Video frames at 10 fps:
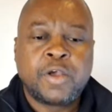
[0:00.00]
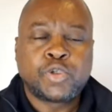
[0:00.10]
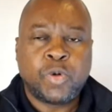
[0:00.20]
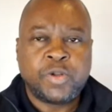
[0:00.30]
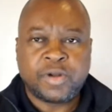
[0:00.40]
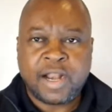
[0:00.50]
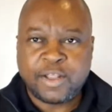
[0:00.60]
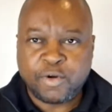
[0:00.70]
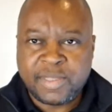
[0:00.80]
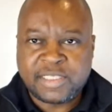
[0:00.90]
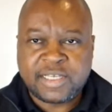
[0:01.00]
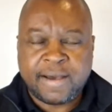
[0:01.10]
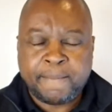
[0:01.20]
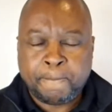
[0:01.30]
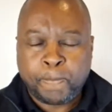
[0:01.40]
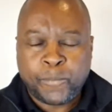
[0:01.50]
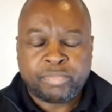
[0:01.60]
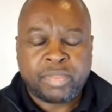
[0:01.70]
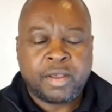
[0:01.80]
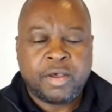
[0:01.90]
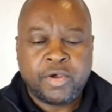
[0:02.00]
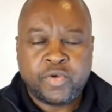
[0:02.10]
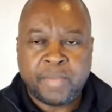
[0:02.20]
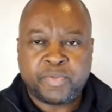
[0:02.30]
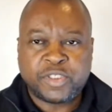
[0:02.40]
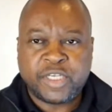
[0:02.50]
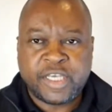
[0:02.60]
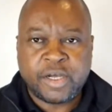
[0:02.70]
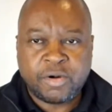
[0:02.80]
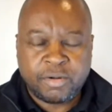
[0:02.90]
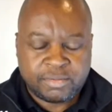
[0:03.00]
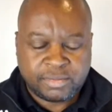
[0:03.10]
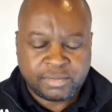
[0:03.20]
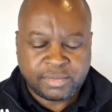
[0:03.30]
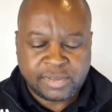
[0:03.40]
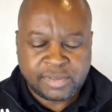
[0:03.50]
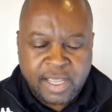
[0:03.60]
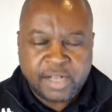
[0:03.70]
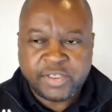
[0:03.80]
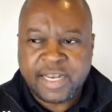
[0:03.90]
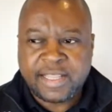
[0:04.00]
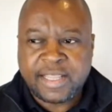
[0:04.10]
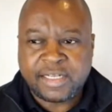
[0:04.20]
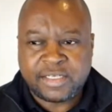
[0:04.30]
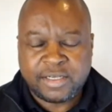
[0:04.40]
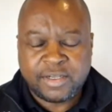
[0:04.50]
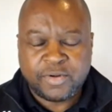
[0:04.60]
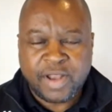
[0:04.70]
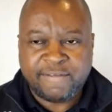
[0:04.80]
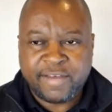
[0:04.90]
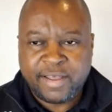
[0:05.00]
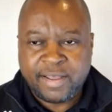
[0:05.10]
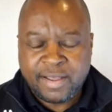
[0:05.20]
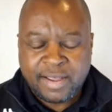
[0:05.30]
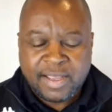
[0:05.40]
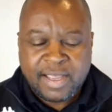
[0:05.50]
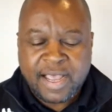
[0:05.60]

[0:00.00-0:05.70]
So when you run a romance scam, you approach a girl and you tell her that you love her,